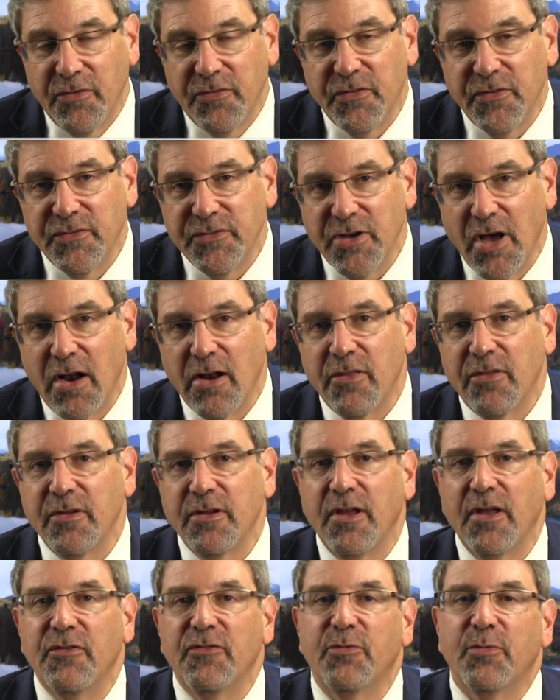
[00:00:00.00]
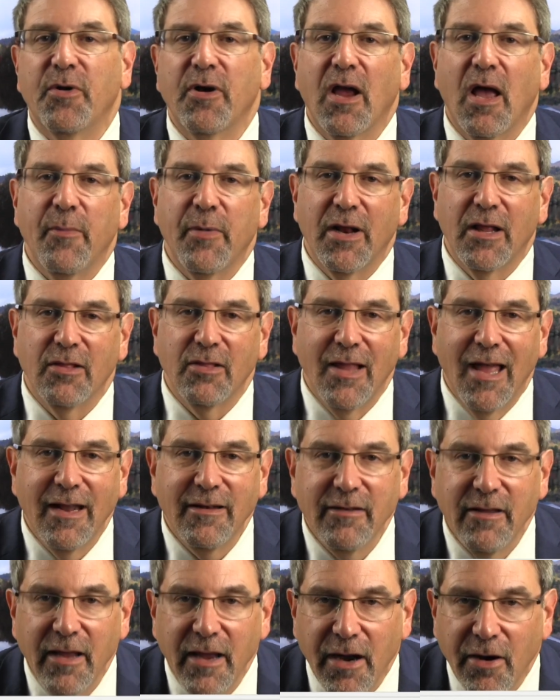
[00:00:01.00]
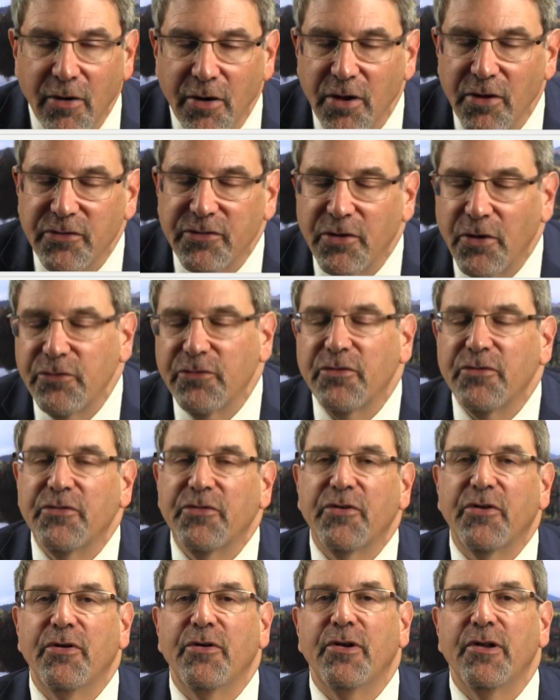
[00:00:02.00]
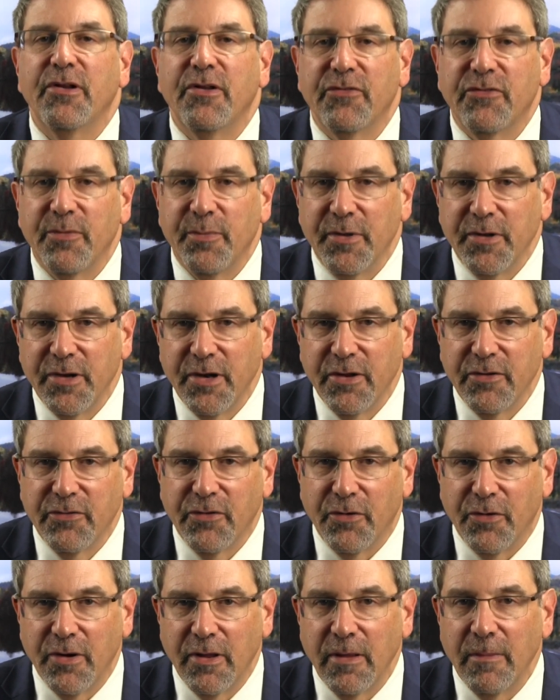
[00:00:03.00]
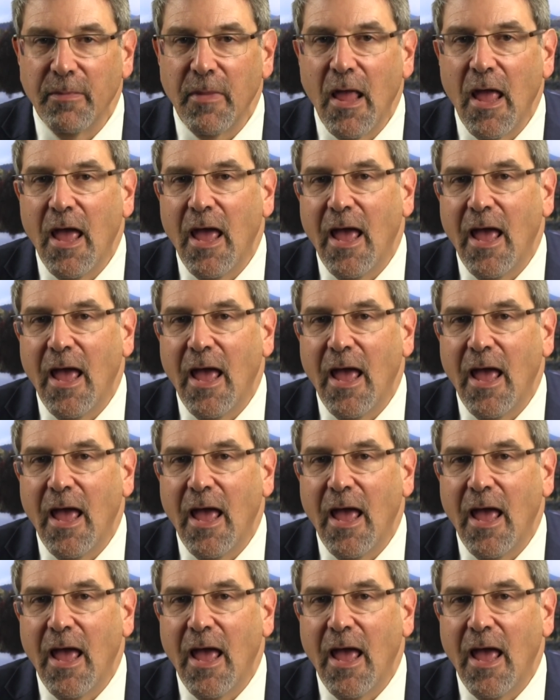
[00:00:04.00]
this is Jonathan Ginsberg. I'm an Atlanta area Social Security disability attorney,